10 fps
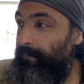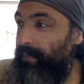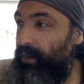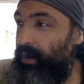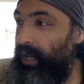
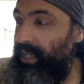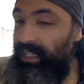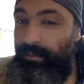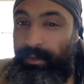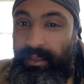There are
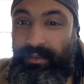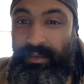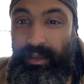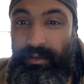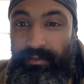18 months
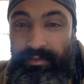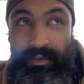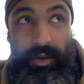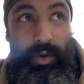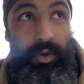of
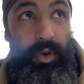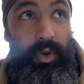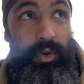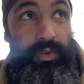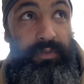
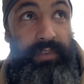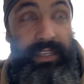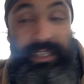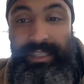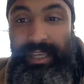
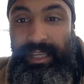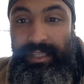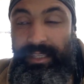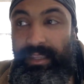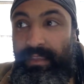20
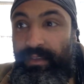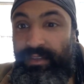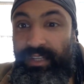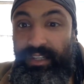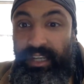days, and then
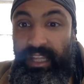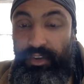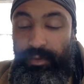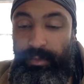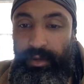there's an
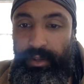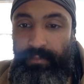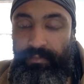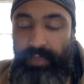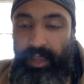intercalary period
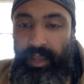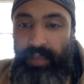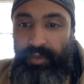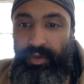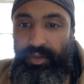
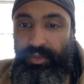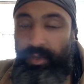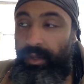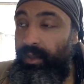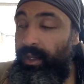every year as
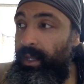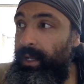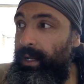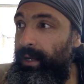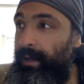well.
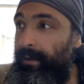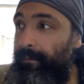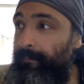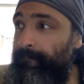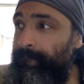
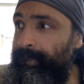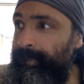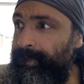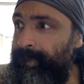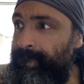Um,
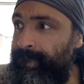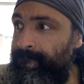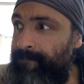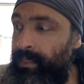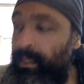
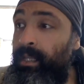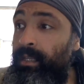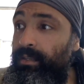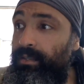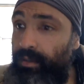
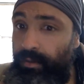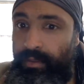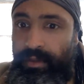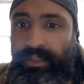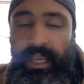so
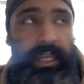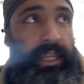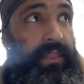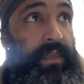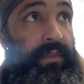there's that.
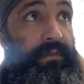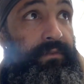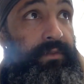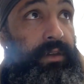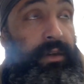And then
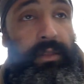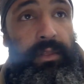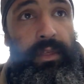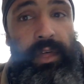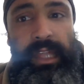the
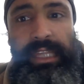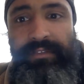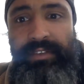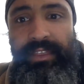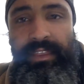
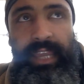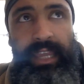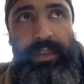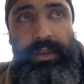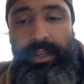11th
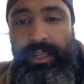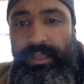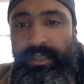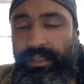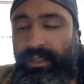calendar
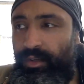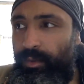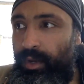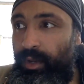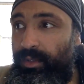is
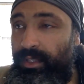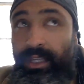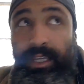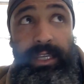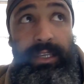Nur
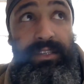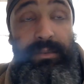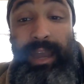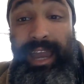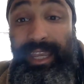Onse, is
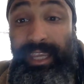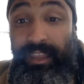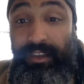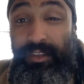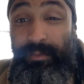Baha'i
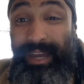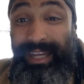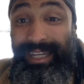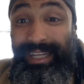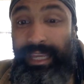calendar, the
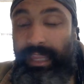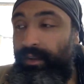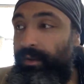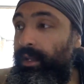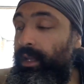Badi calendar.